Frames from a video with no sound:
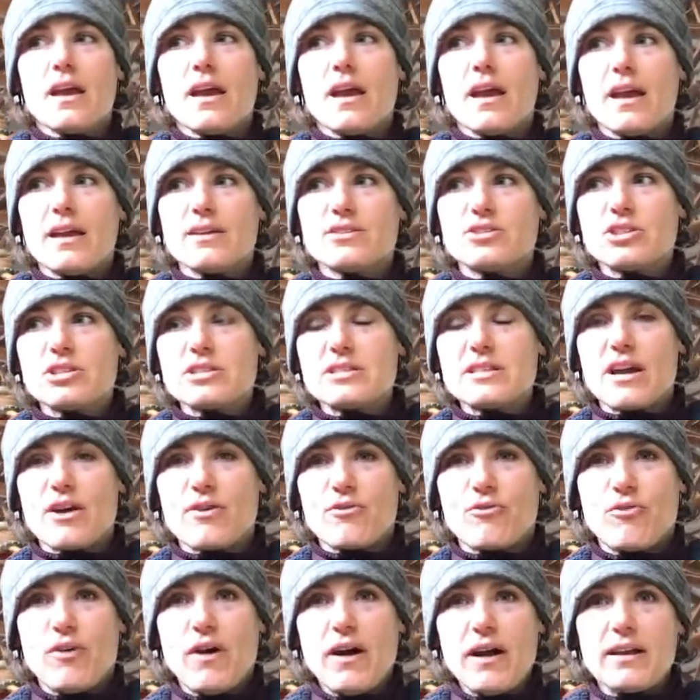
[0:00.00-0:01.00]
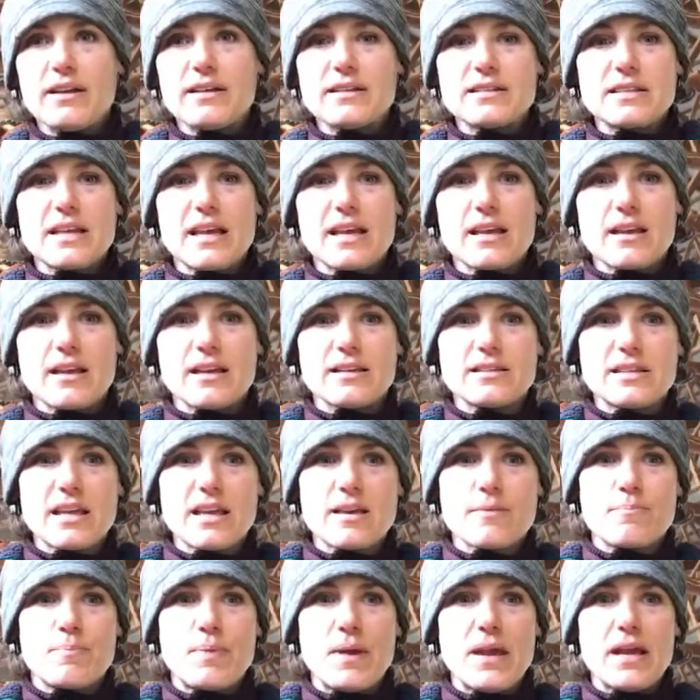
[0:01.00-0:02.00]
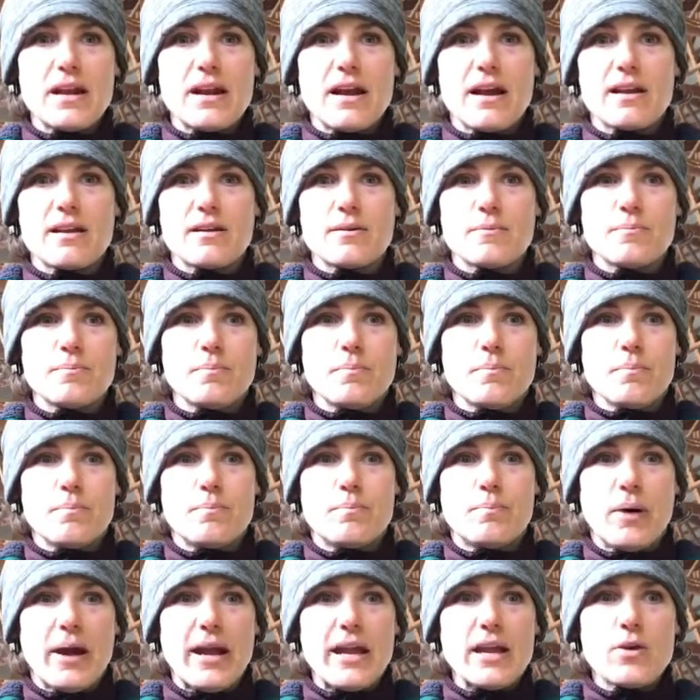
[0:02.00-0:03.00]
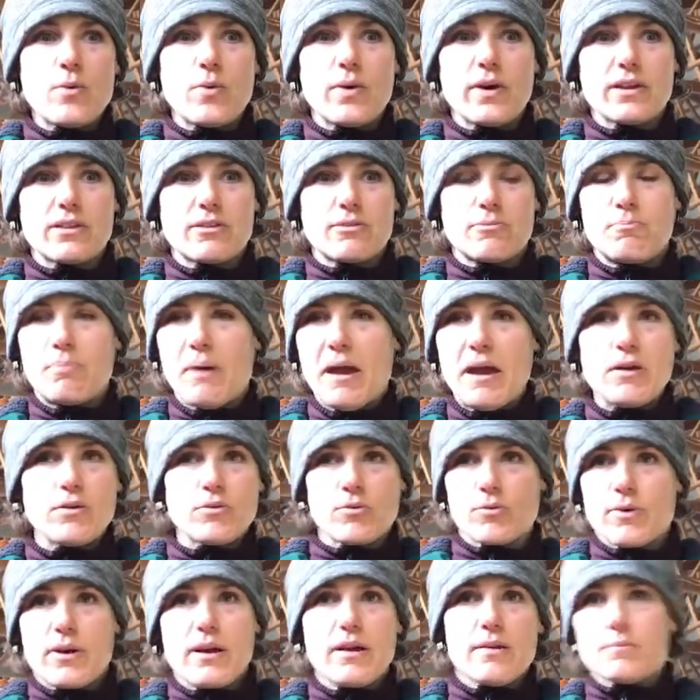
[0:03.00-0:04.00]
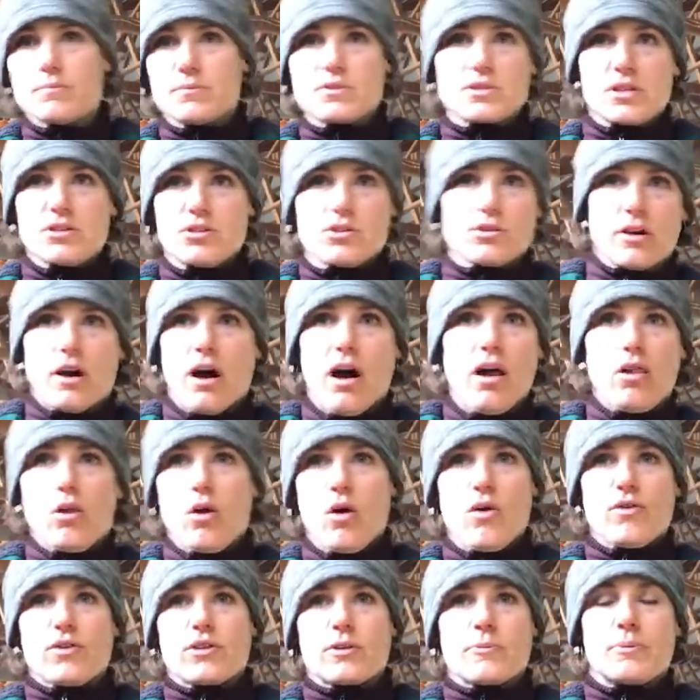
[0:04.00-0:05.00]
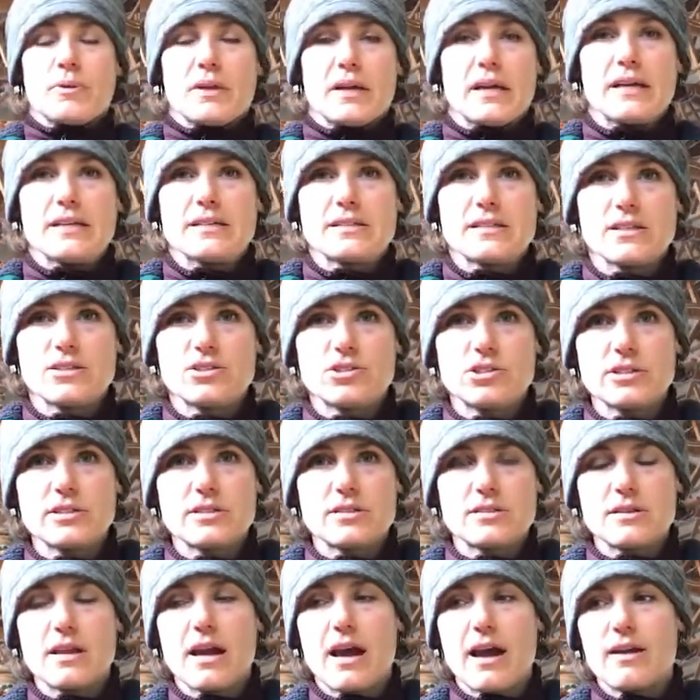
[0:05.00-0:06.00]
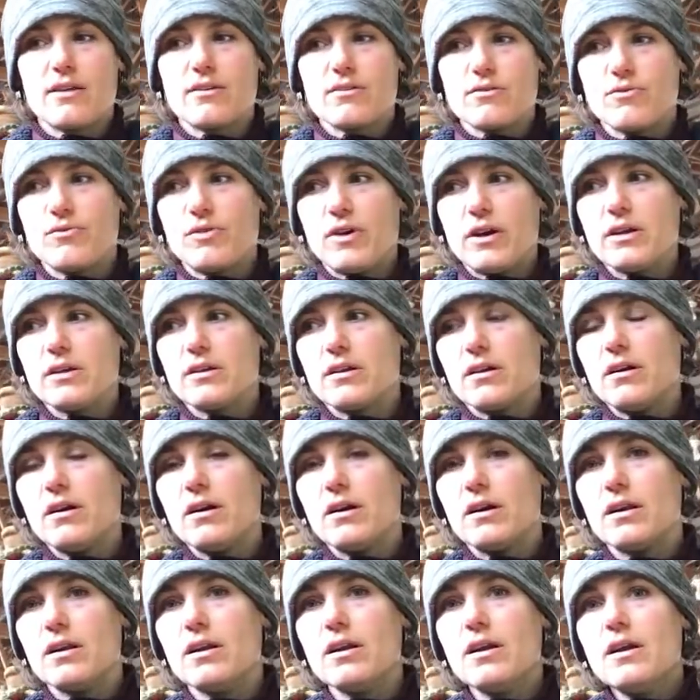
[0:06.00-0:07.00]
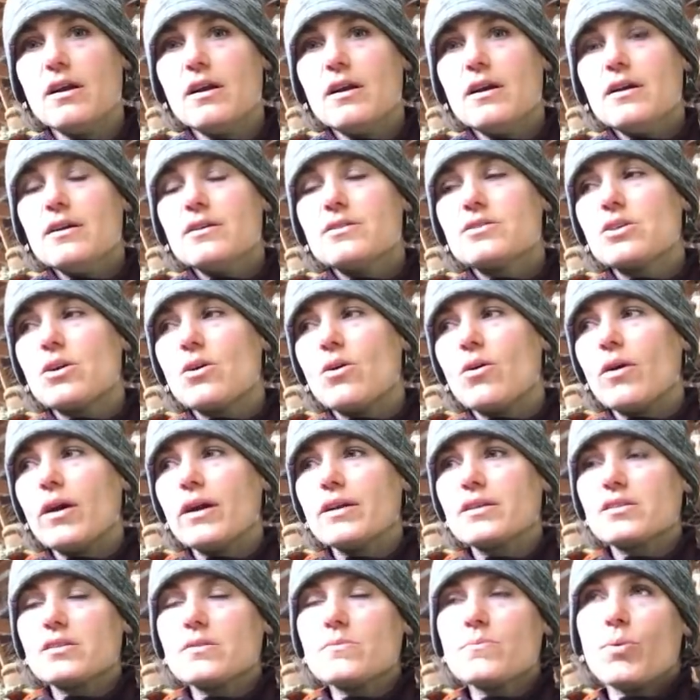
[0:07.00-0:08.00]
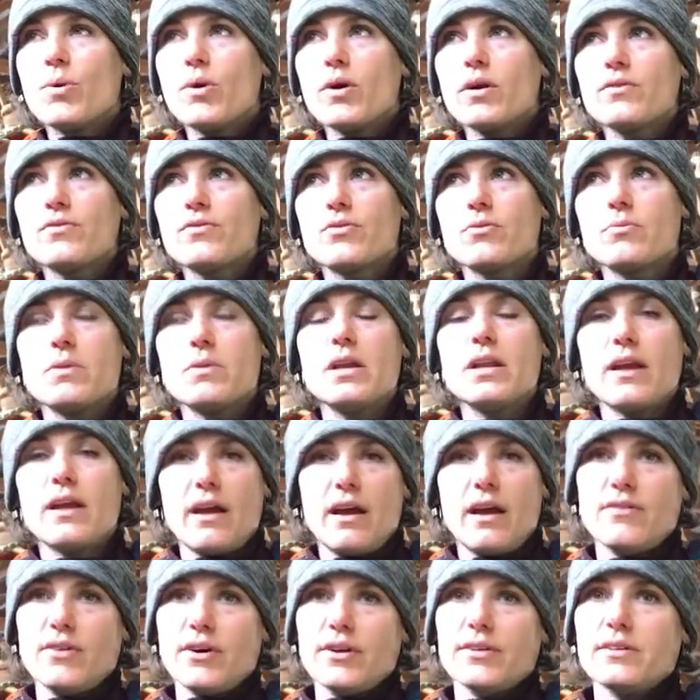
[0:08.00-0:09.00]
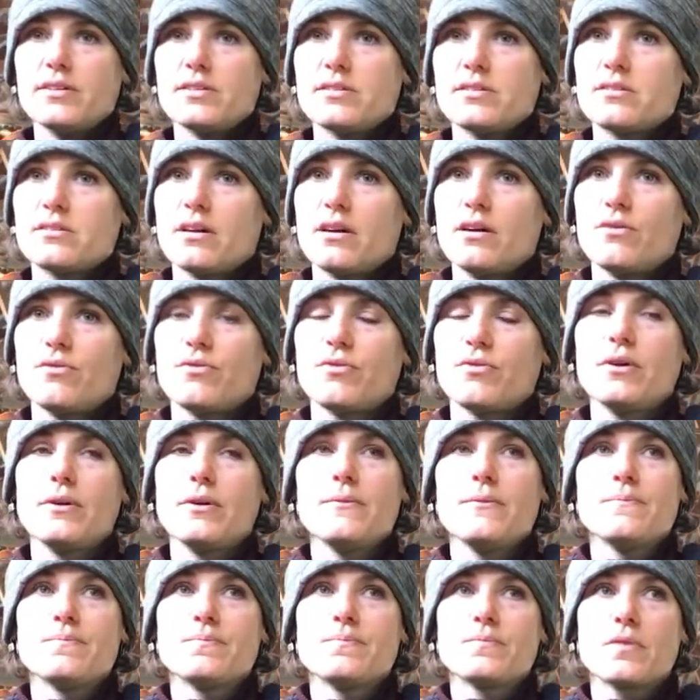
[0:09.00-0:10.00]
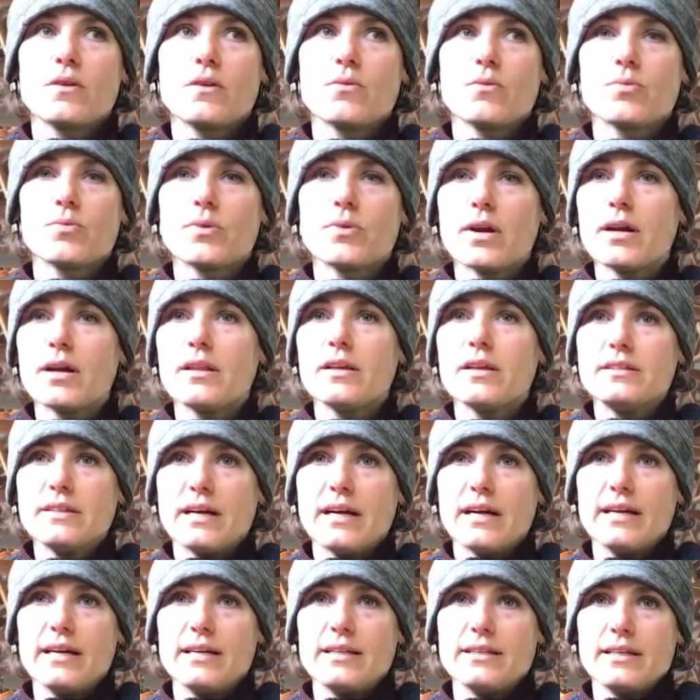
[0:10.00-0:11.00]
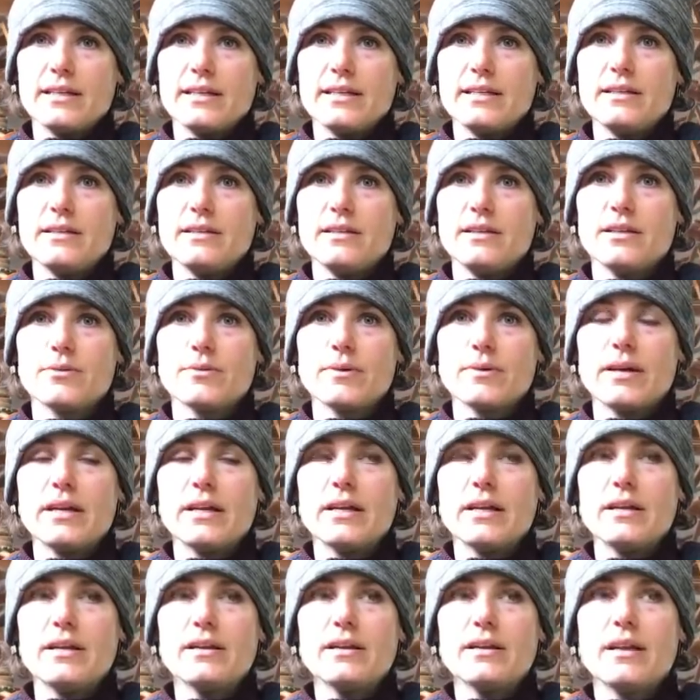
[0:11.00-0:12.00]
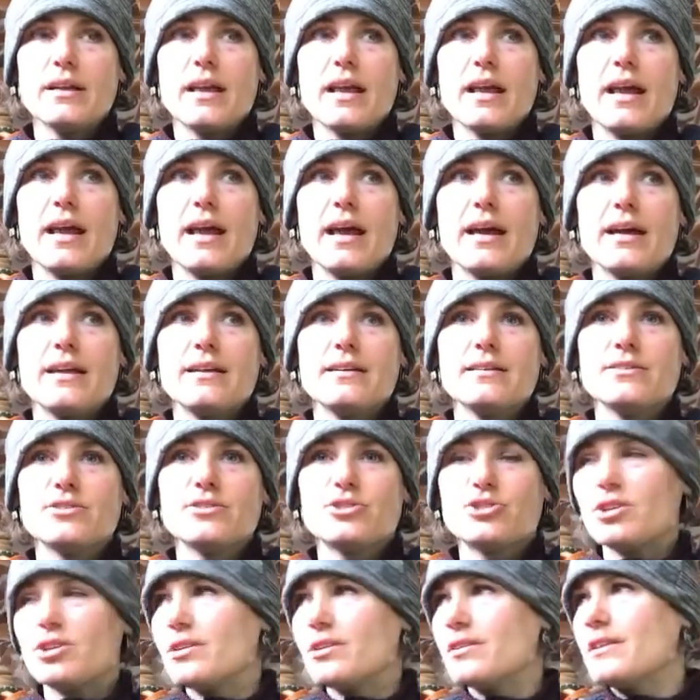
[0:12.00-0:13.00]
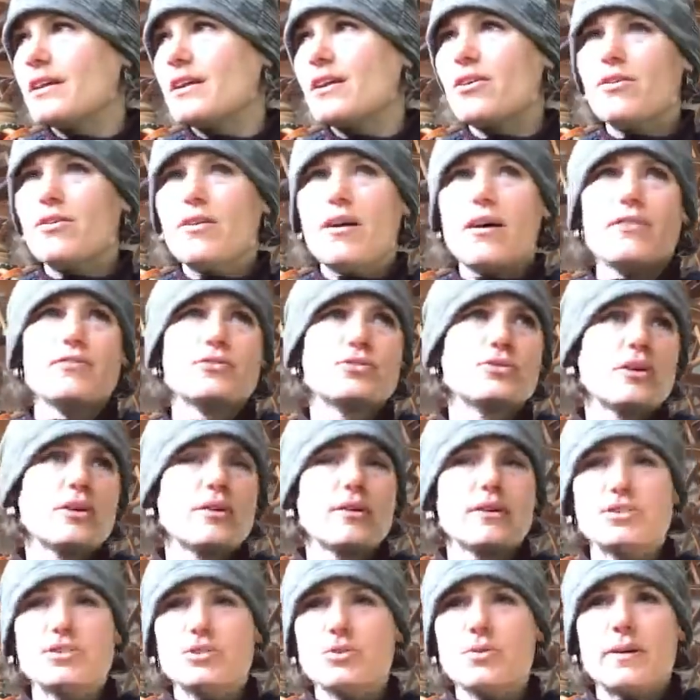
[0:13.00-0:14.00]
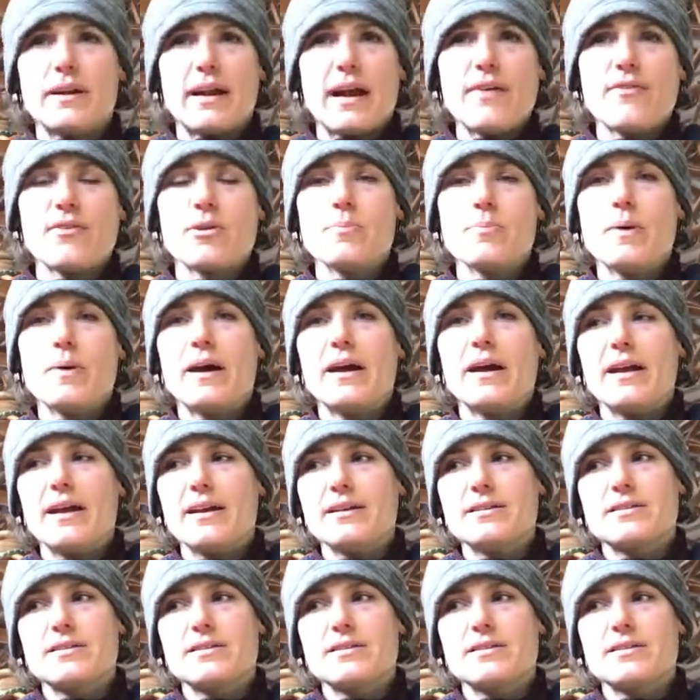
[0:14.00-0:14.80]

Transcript: it's just not fun. It's like being on a bike with bent rims and you're all over the place. It's just not fun at all. So it's important for me to have all this stuff really dialed in the arena, and sure, and then go out, try, do whatever, but